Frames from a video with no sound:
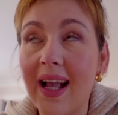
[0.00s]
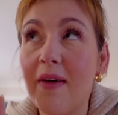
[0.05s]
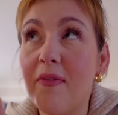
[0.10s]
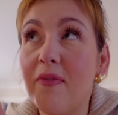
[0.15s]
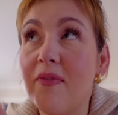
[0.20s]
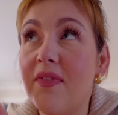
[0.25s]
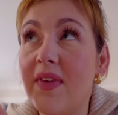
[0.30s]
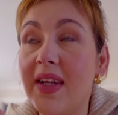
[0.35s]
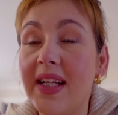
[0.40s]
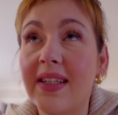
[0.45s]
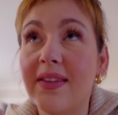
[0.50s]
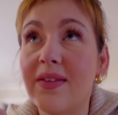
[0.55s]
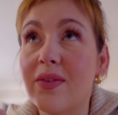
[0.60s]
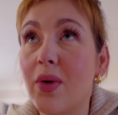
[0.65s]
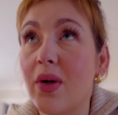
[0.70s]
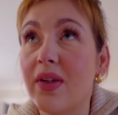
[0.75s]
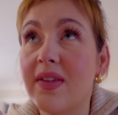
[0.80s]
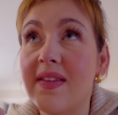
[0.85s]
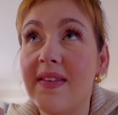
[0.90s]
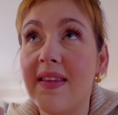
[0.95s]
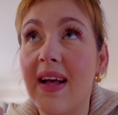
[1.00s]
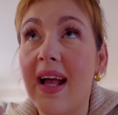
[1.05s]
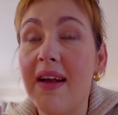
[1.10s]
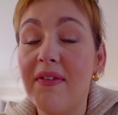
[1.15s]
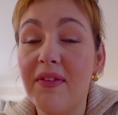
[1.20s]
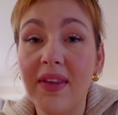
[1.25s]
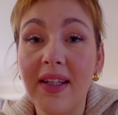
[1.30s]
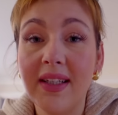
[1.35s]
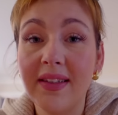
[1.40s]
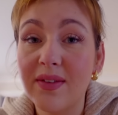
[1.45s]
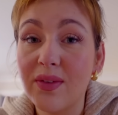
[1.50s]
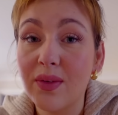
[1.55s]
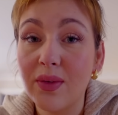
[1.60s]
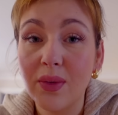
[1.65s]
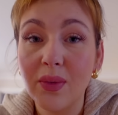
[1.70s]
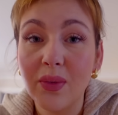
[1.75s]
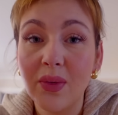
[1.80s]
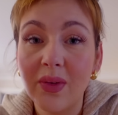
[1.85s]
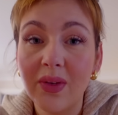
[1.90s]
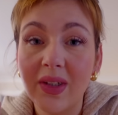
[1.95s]
I'm fingers crossing that everything's gonna
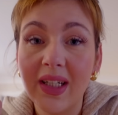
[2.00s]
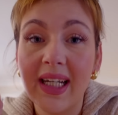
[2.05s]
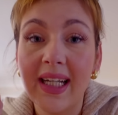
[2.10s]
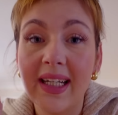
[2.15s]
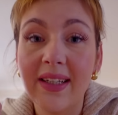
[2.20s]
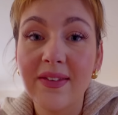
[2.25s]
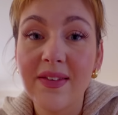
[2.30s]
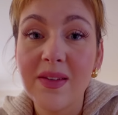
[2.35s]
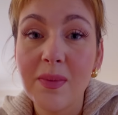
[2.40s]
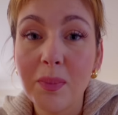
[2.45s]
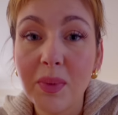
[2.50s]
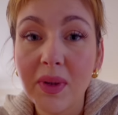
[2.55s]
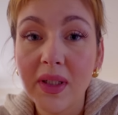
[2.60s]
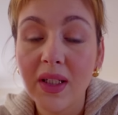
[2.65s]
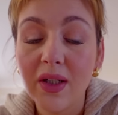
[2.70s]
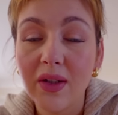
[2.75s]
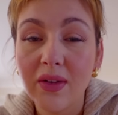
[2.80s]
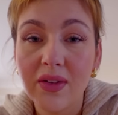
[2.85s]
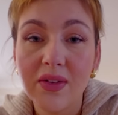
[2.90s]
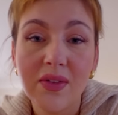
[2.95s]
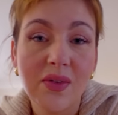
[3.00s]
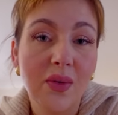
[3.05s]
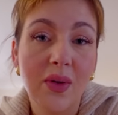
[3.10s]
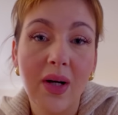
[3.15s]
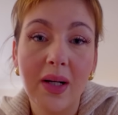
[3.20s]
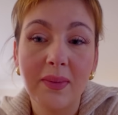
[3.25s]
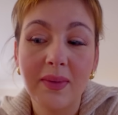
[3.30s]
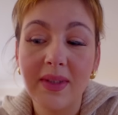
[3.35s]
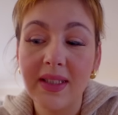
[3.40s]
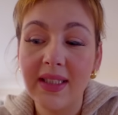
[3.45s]
go okay because the pre-orders go out